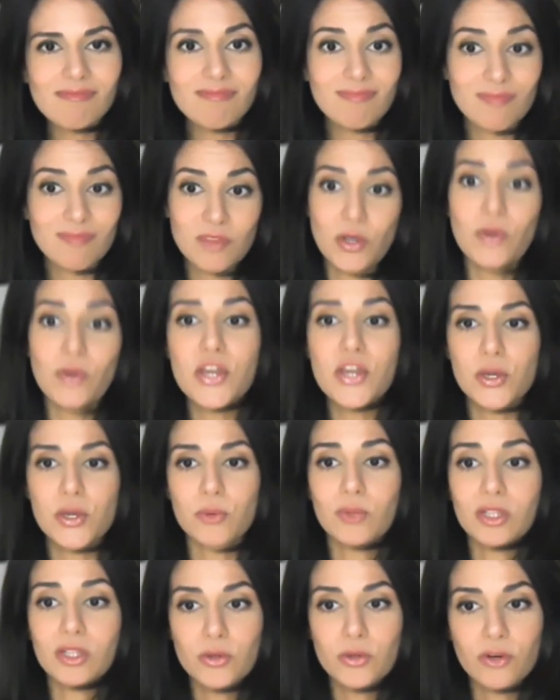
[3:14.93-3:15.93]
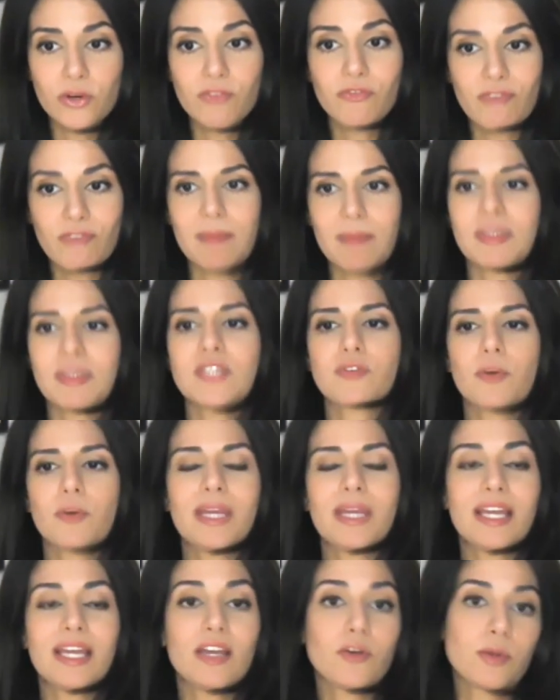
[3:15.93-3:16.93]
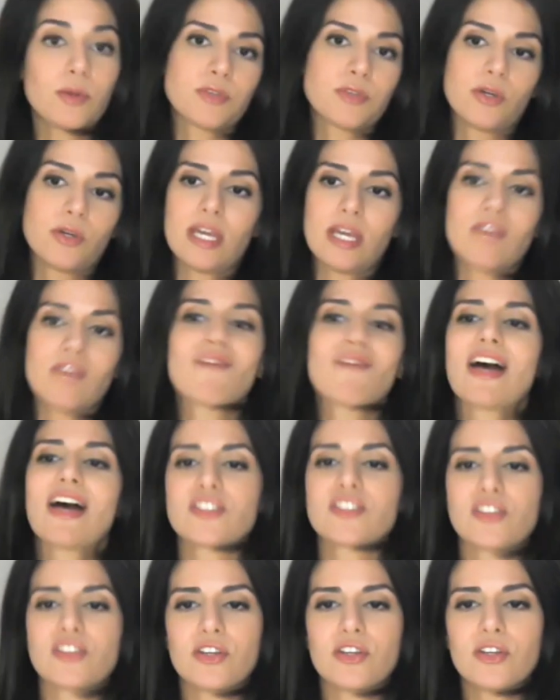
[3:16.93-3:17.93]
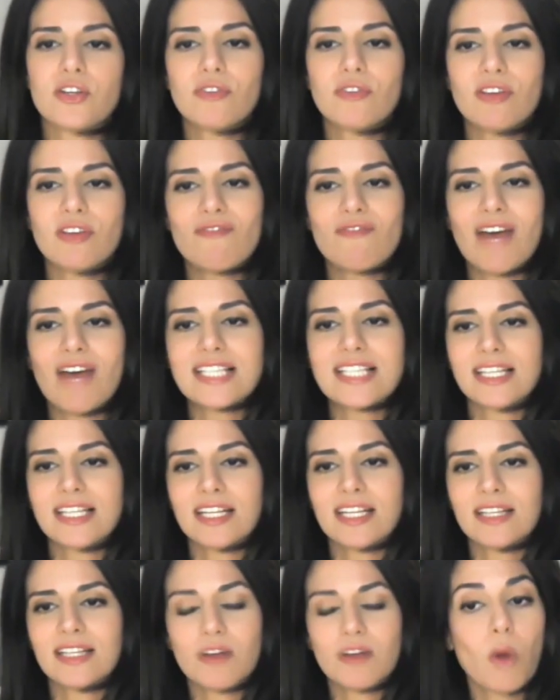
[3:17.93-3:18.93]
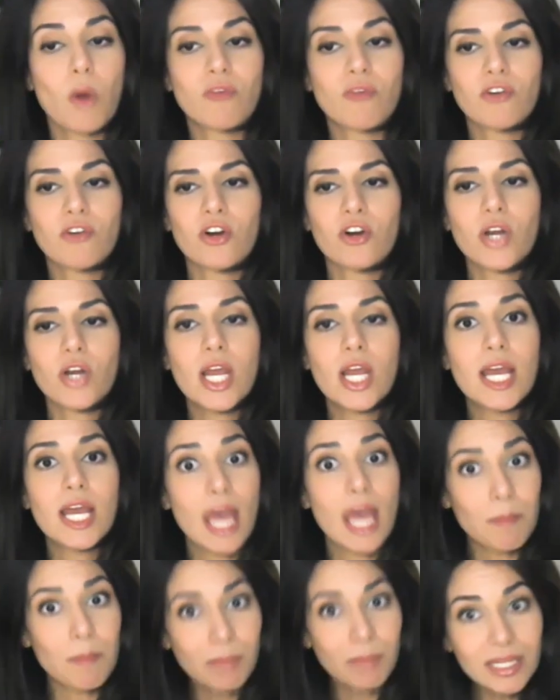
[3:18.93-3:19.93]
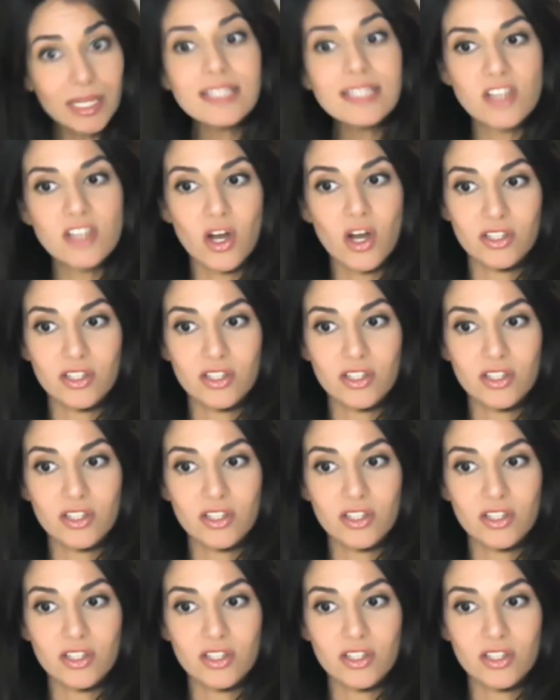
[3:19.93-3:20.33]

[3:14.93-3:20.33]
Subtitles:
know you, well, you're famous for being a crypto investor. You've invested in over $1 million